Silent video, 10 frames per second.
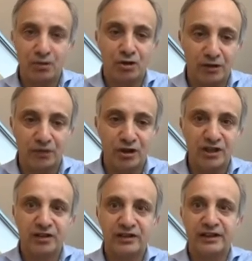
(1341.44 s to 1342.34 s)
you're trying to
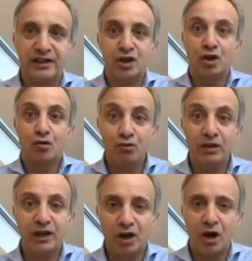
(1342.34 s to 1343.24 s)
change something that is
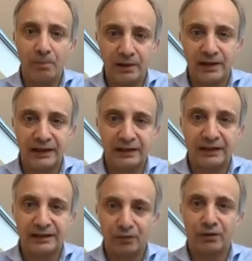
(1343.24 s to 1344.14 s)
really complicated,
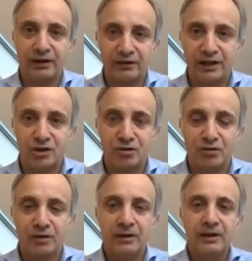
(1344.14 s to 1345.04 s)
like an
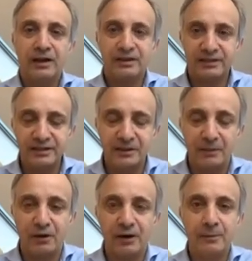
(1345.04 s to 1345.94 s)
organizational uh,
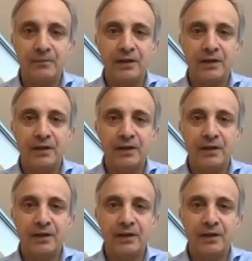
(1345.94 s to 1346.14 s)
system, right?